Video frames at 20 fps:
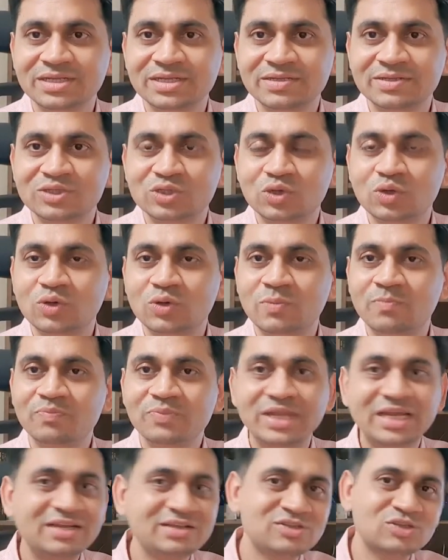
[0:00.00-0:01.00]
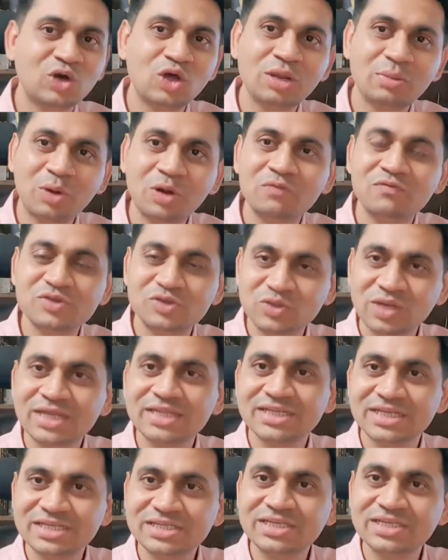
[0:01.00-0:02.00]
So that is all about
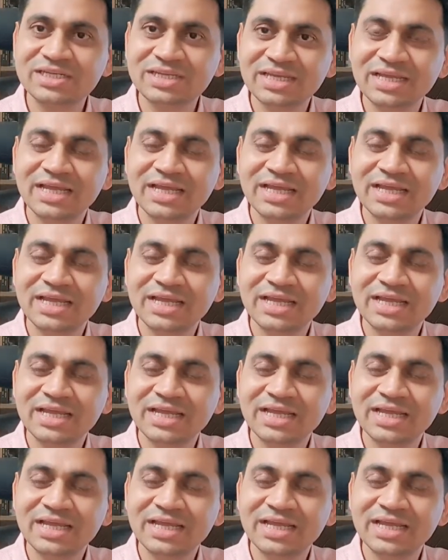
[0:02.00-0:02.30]
visualization,